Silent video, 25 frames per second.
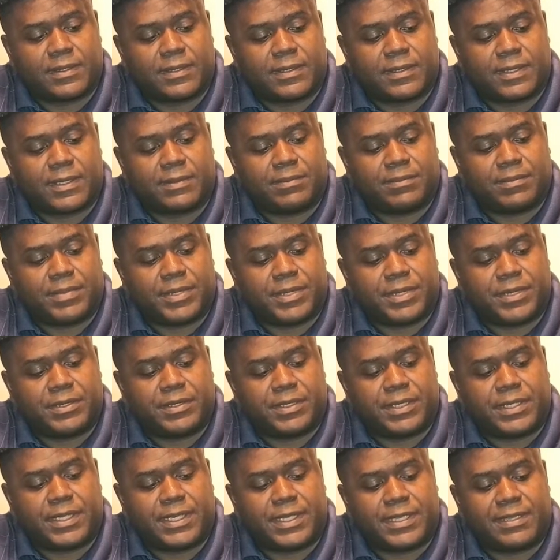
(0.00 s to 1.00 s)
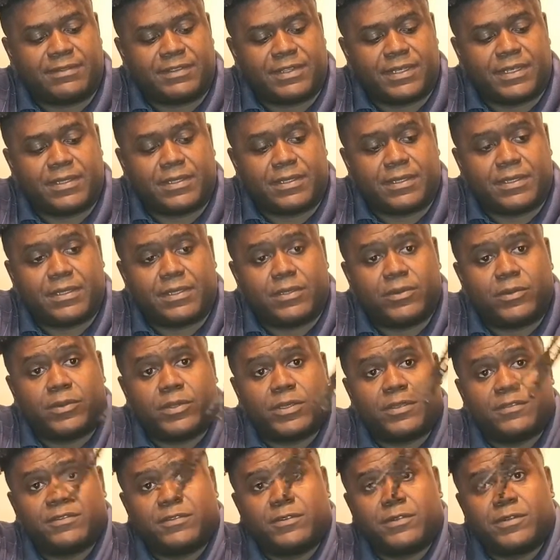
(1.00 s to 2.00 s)
that barely have anything
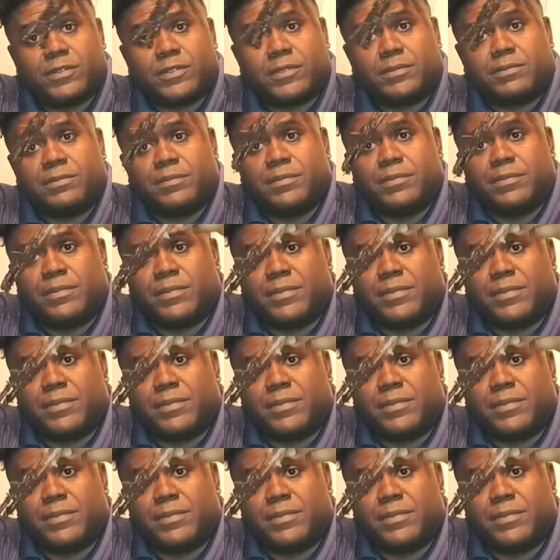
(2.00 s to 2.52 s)
going for them,